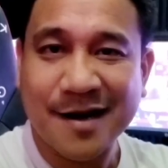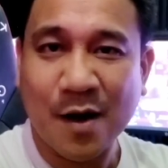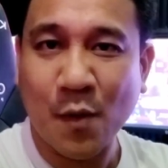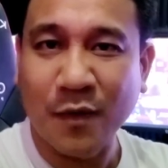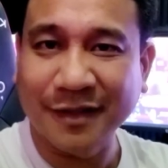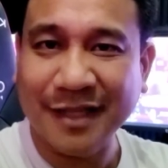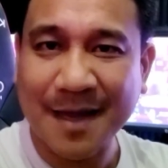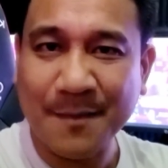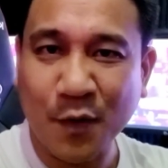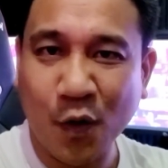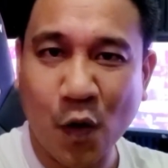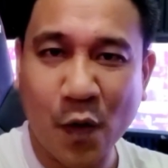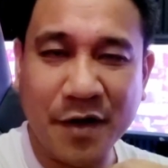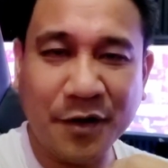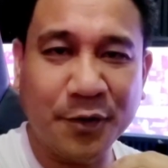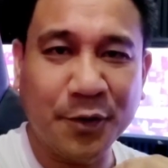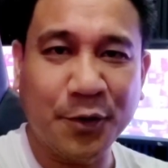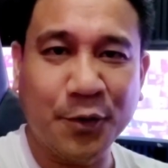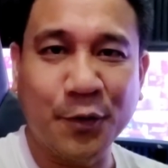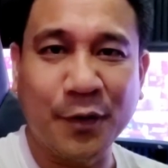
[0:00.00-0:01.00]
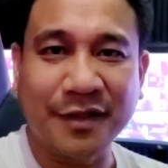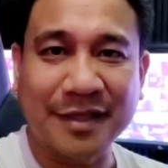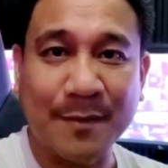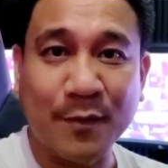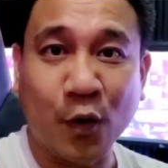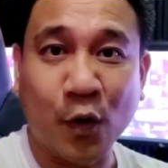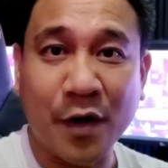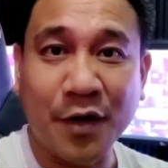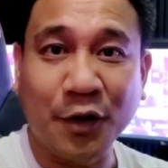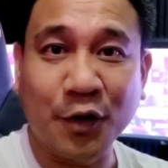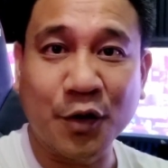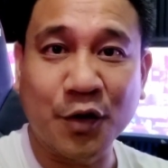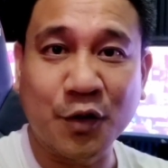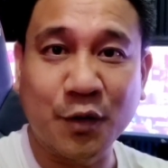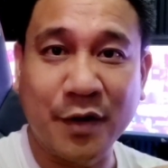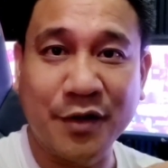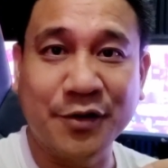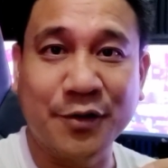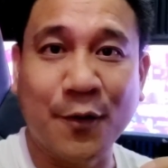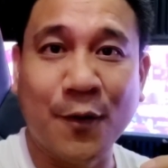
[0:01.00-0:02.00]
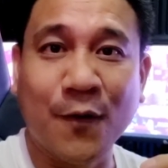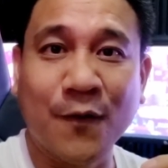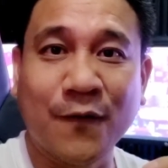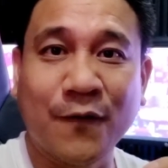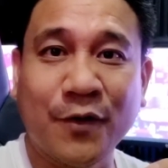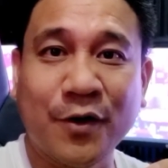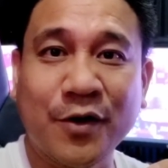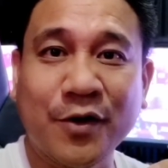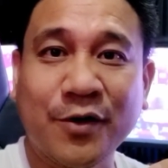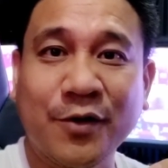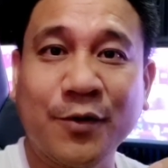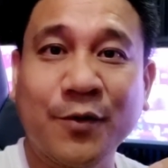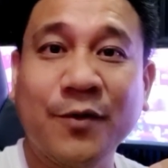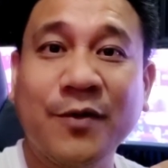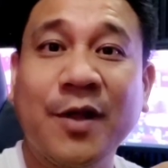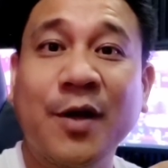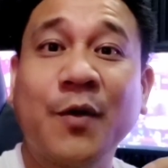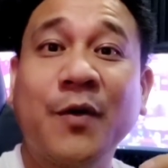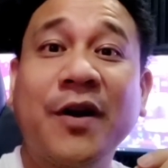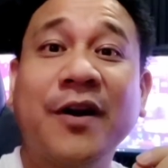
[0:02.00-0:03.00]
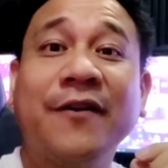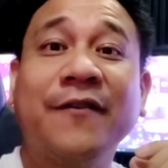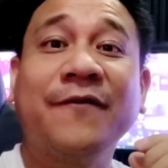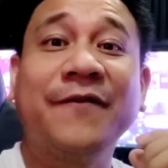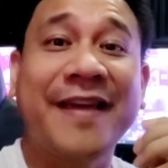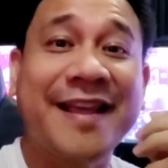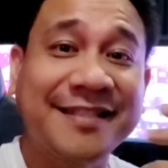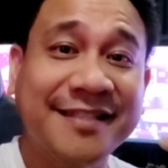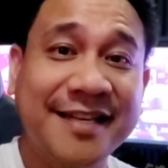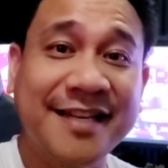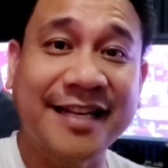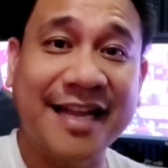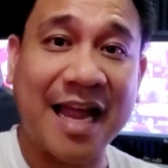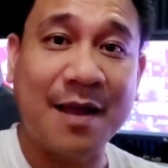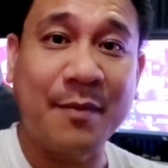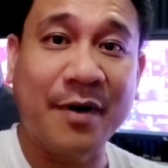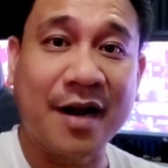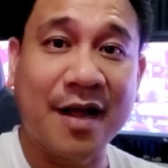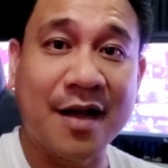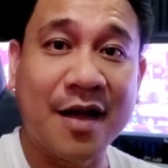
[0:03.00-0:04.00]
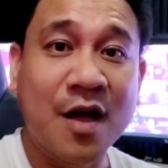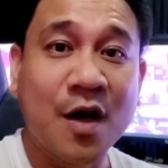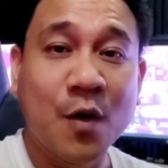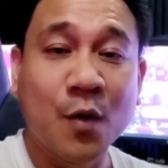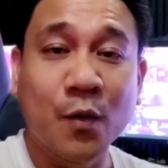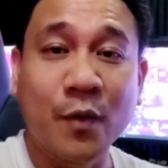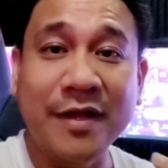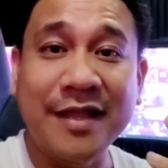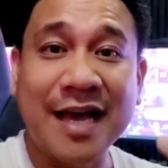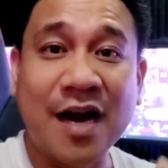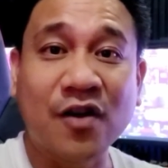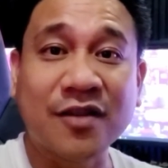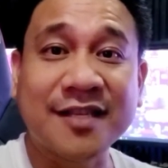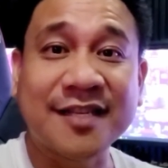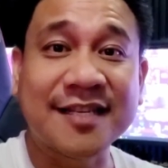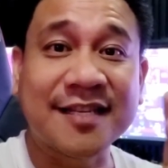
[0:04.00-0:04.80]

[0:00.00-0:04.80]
Now, what I'm going to do is I'm going to switch over to the rear-facing camera without